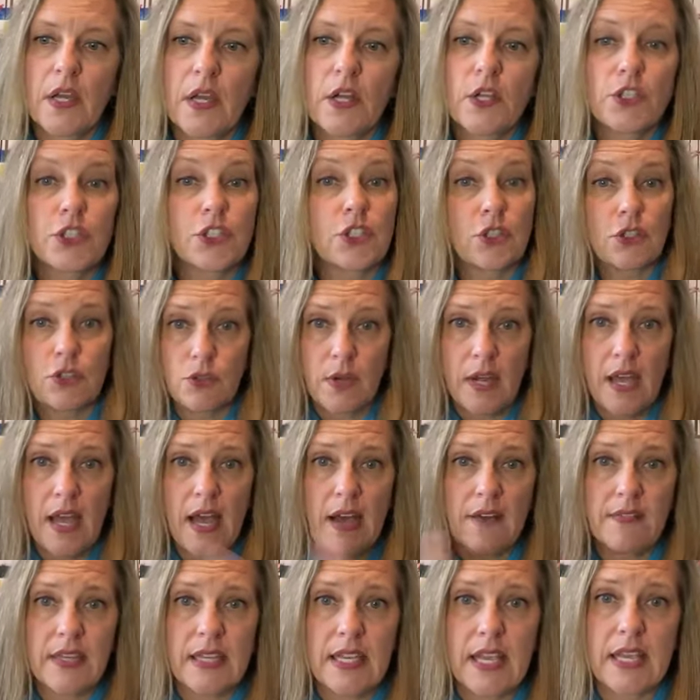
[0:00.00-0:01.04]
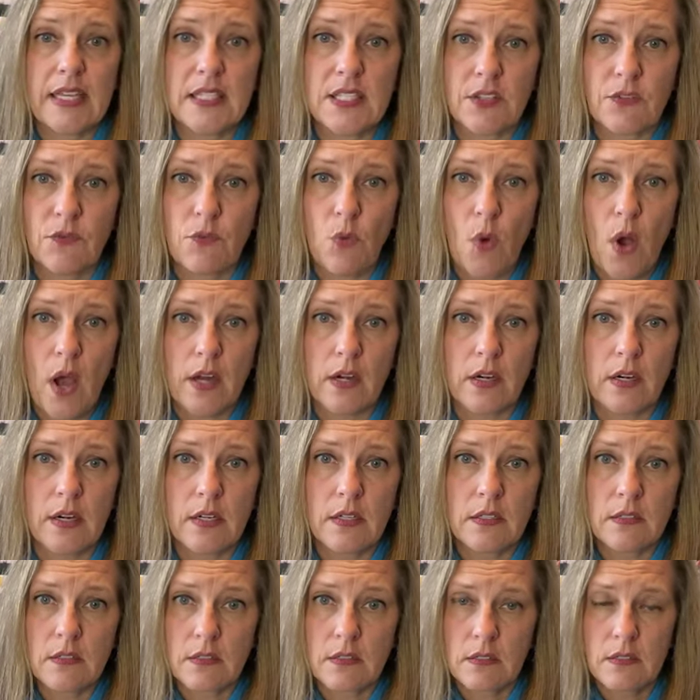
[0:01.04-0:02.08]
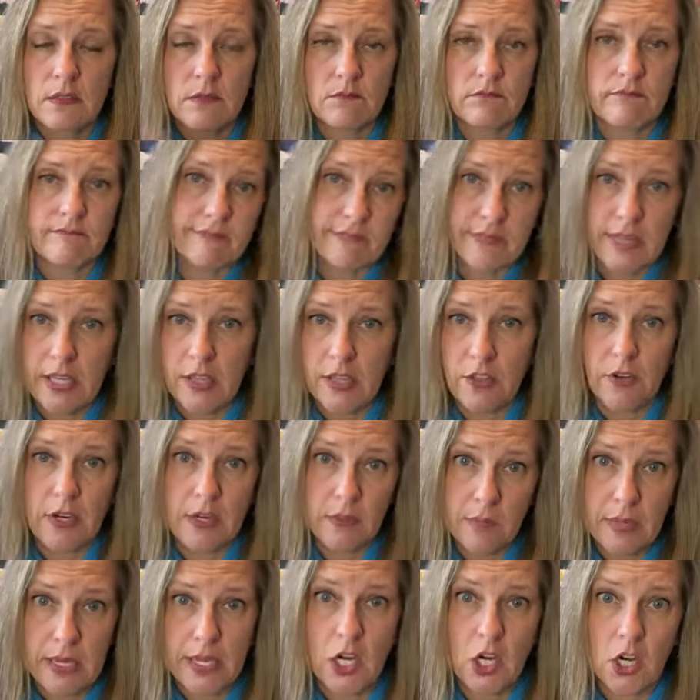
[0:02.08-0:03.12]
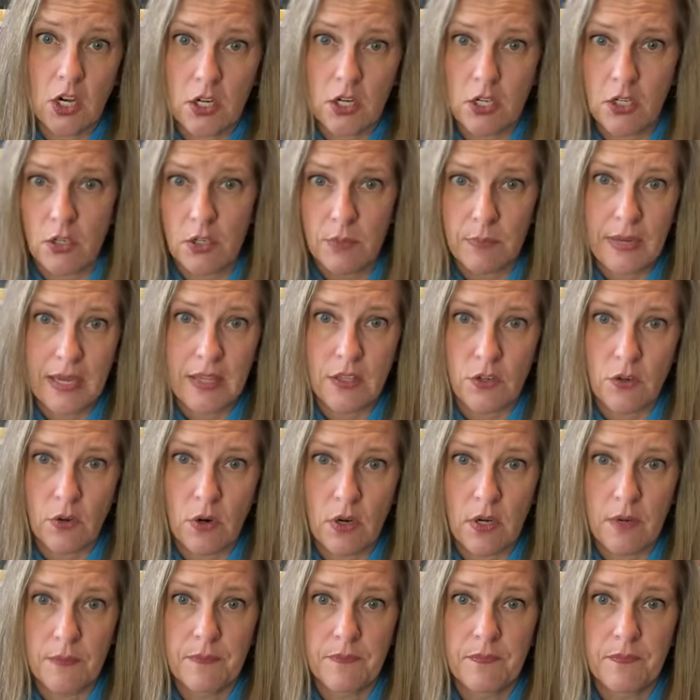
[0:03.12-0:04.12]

So do I have a case of water either in my car or by the door?